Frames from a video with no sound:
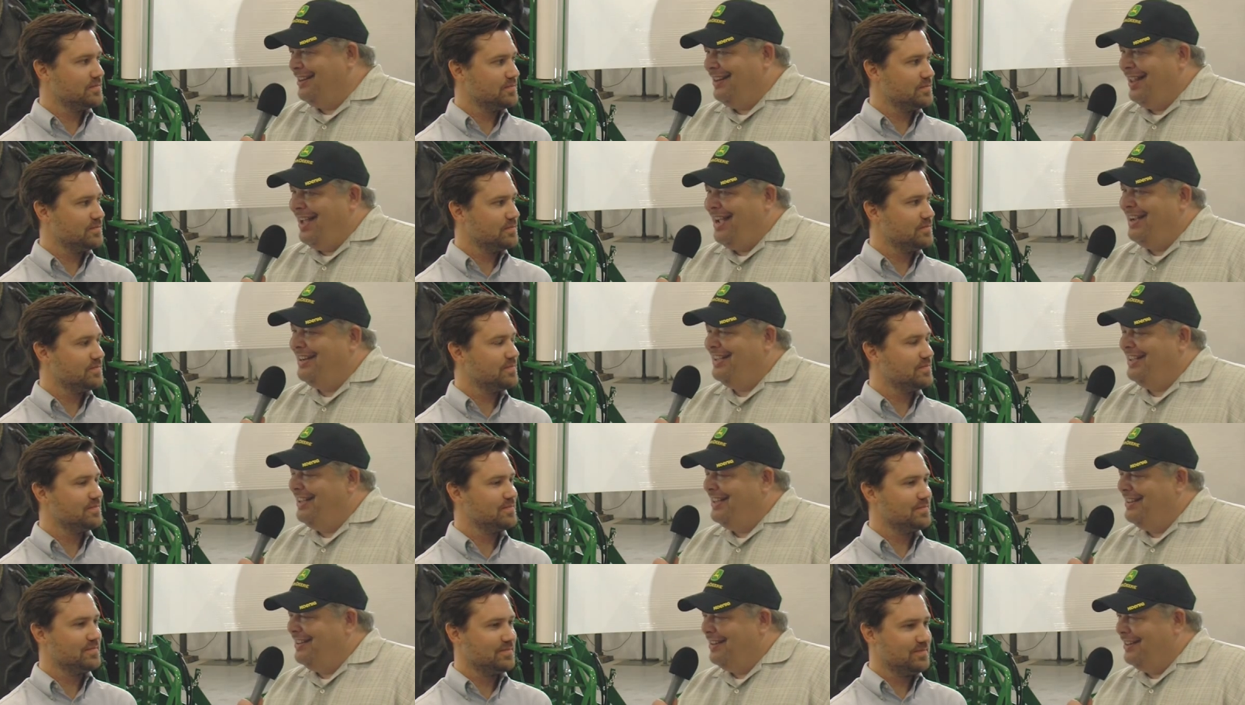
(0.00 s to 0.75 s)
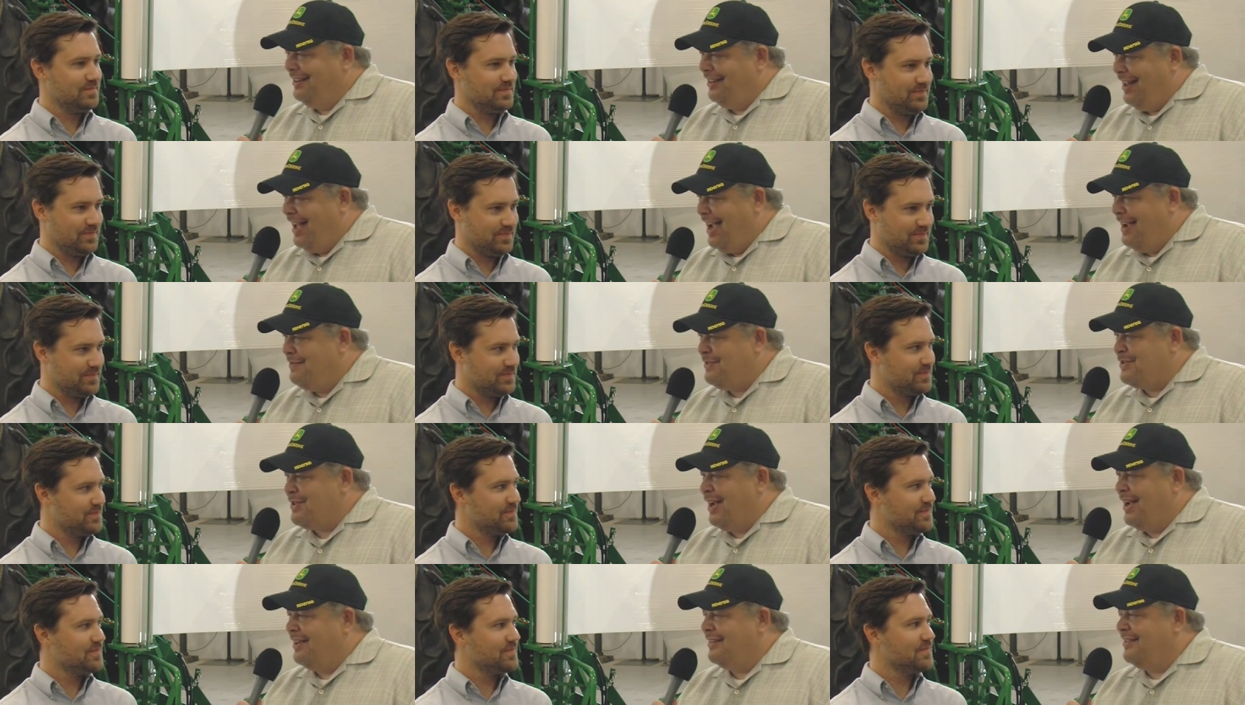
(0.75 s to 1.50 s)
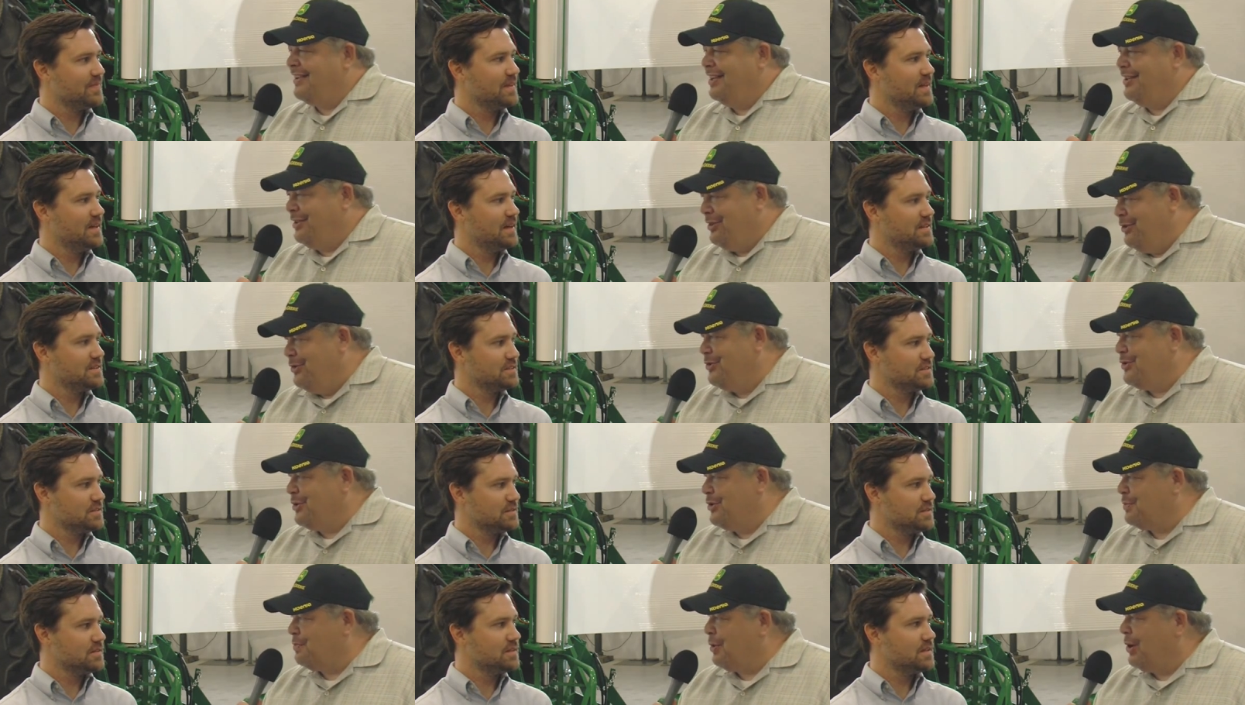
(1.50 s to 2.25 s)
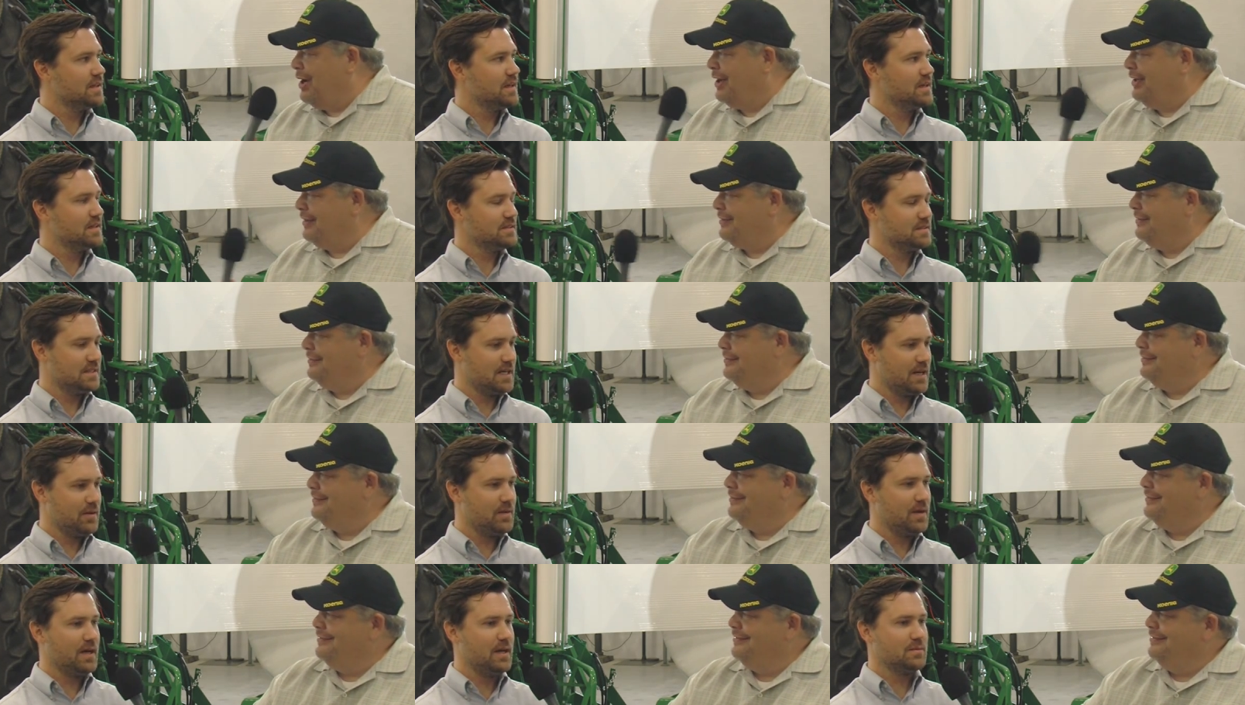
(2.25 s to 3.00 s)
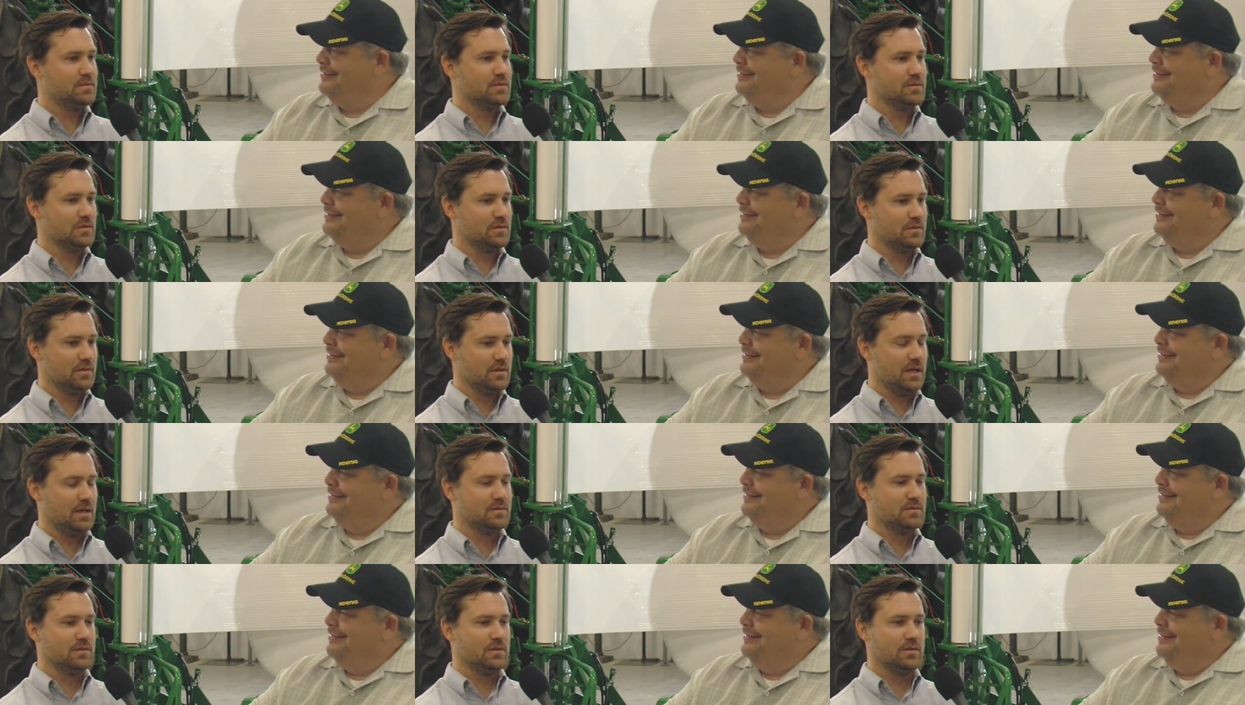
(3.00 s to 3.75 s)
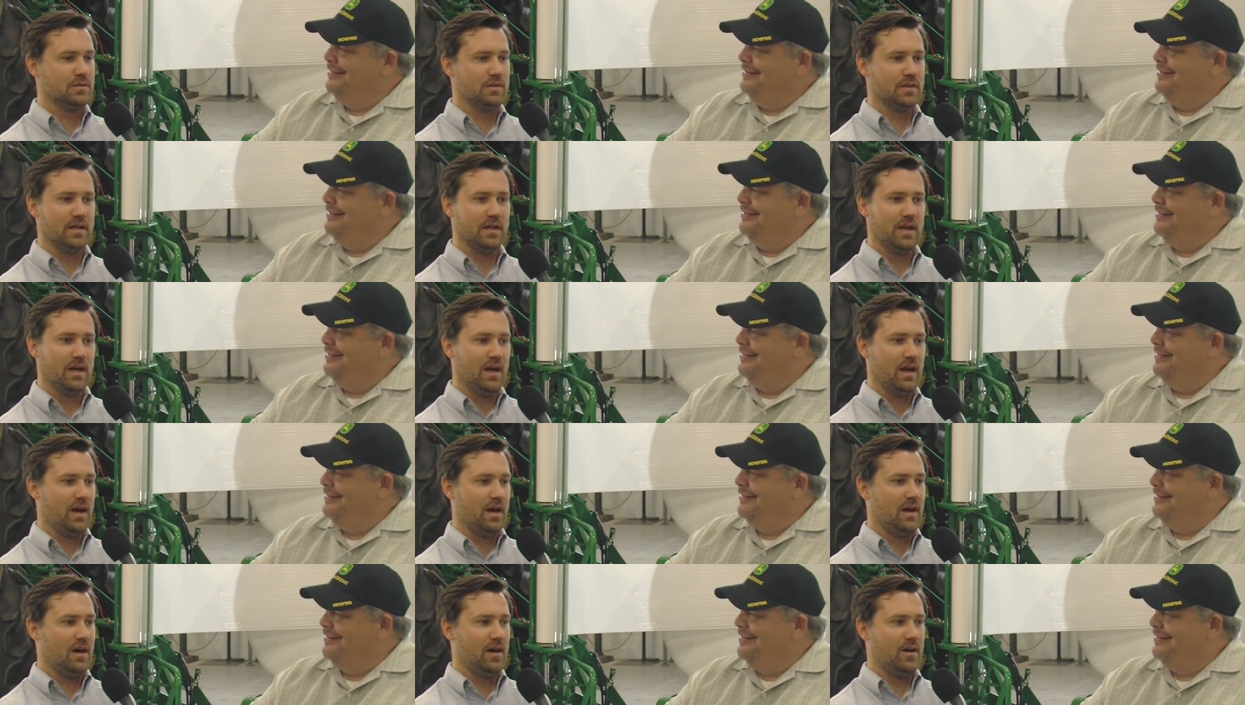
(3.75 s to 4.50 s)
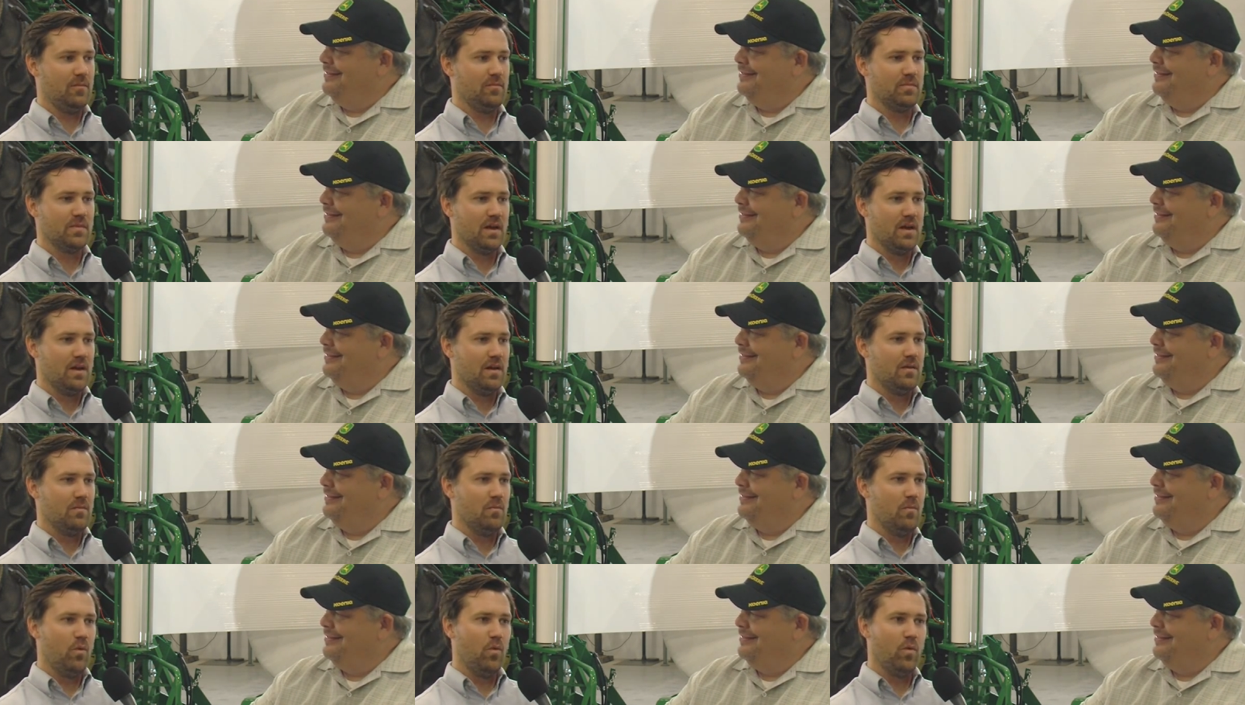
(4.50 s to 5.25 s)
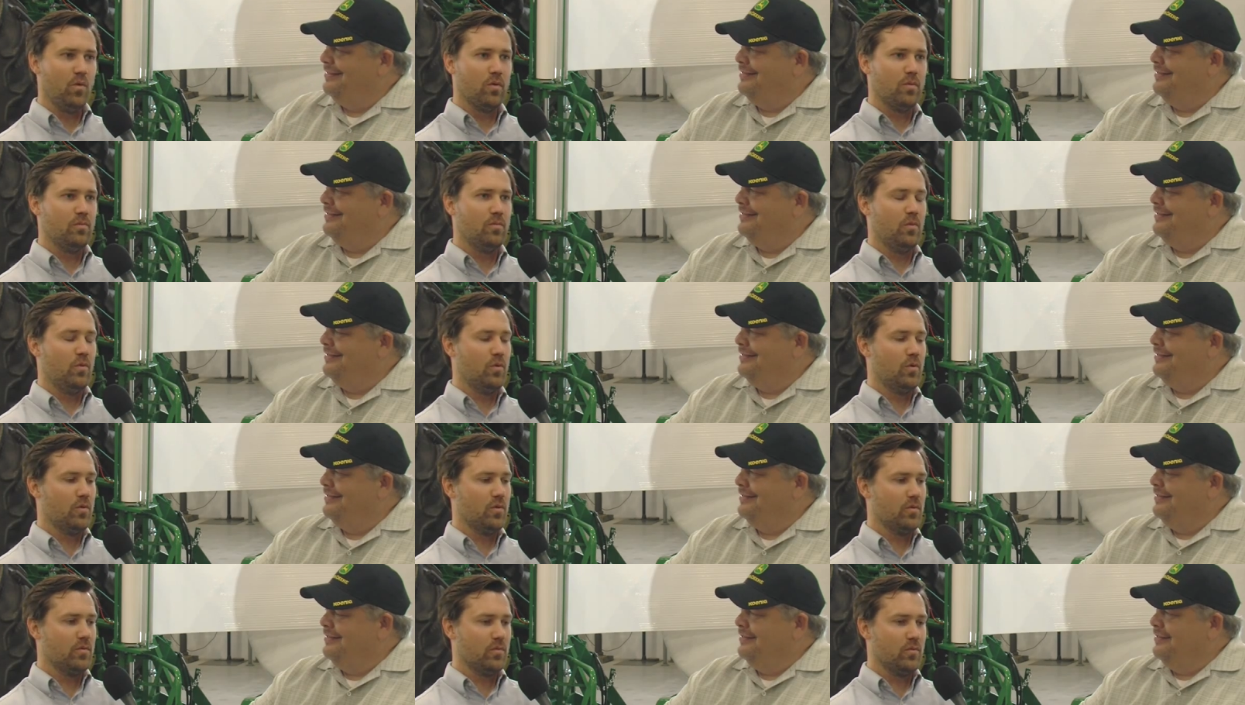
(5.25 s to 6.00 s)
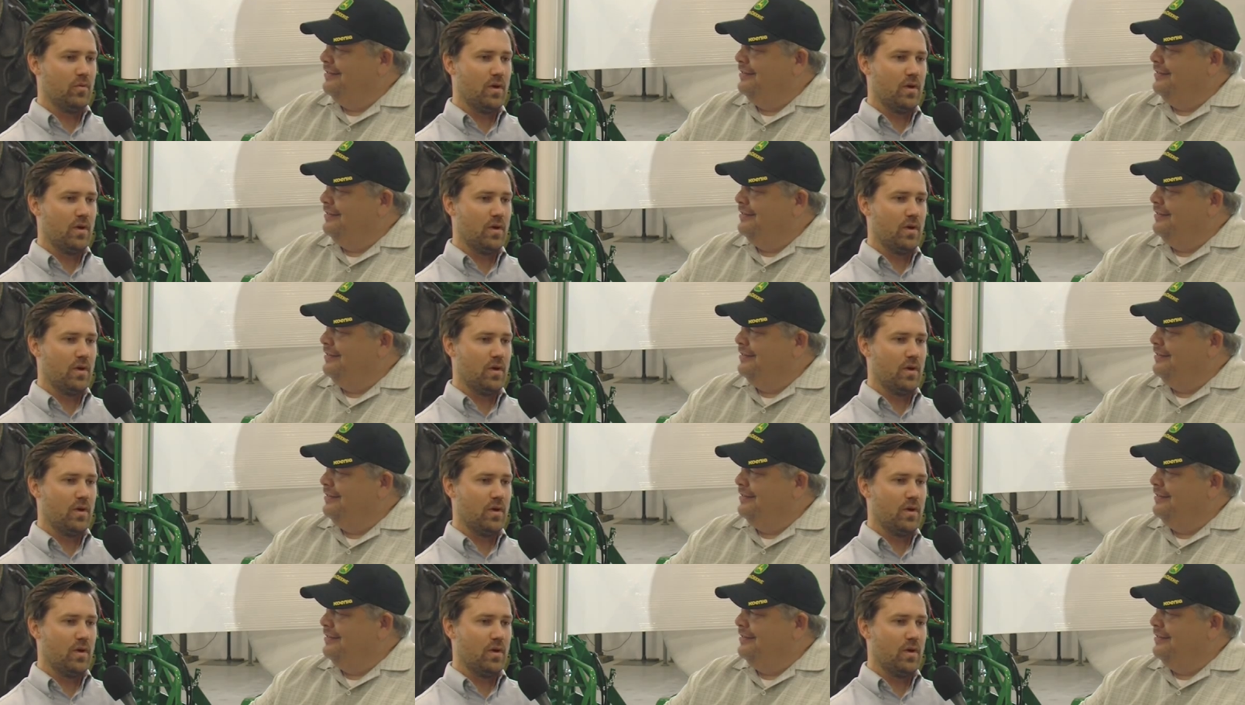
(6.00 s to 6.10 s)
Speaker 1: the line in the livestock that use this
Speaker 2: product. Absolutely, absolutely. Um, more and more